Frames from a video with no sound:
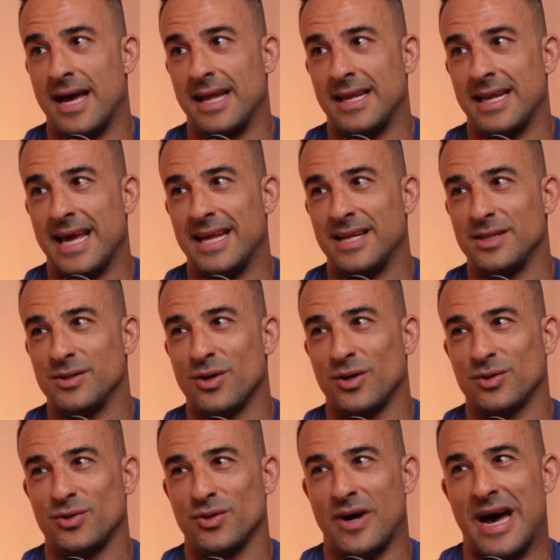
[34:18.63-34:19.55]
And
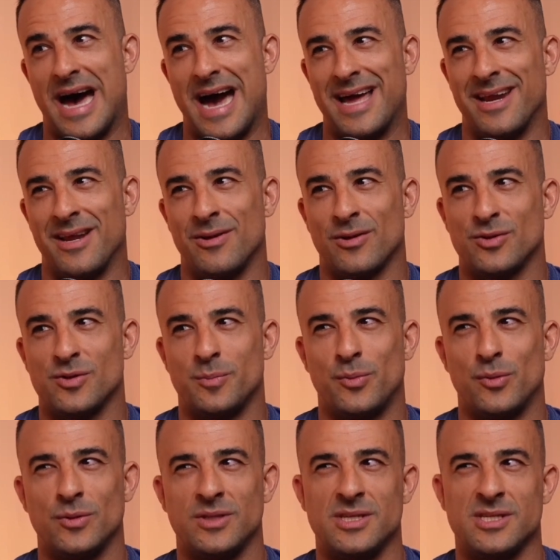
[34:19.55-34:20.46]
not to hide it, not to
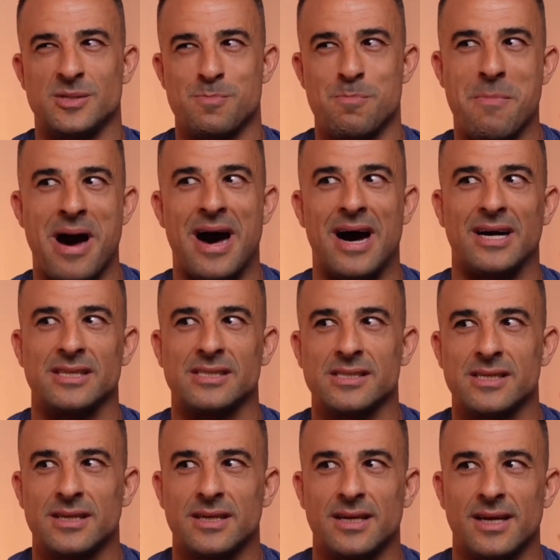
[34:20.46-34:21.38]
put this
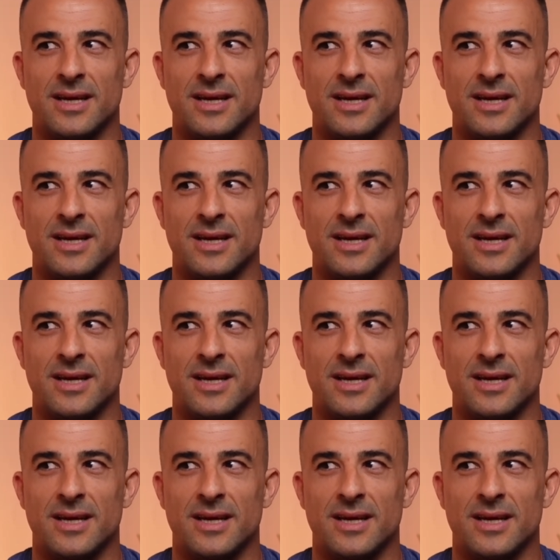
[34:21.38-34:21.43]
mask